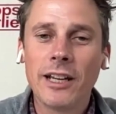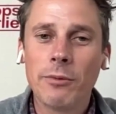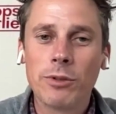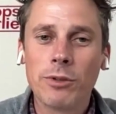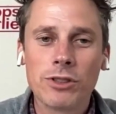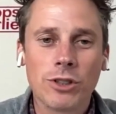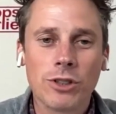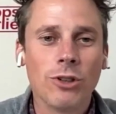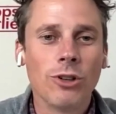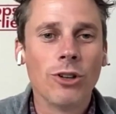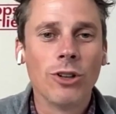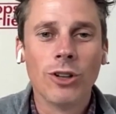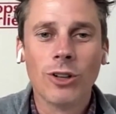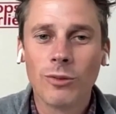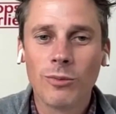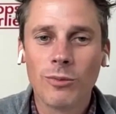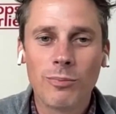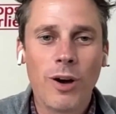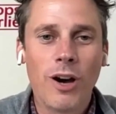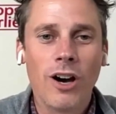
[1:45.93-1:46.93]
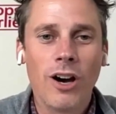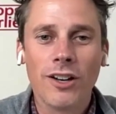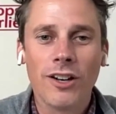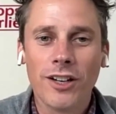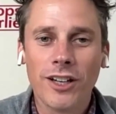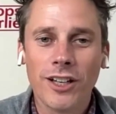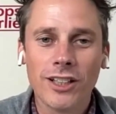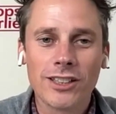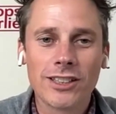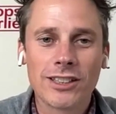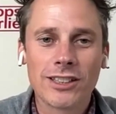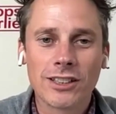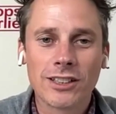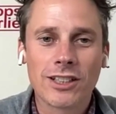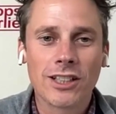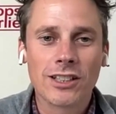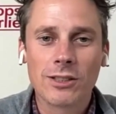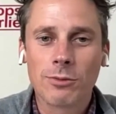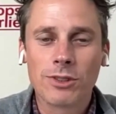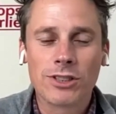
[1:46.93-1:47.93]
it was all partners
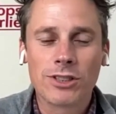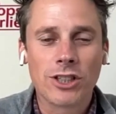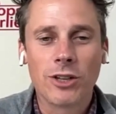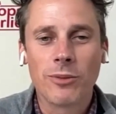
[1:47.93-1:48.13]
because there were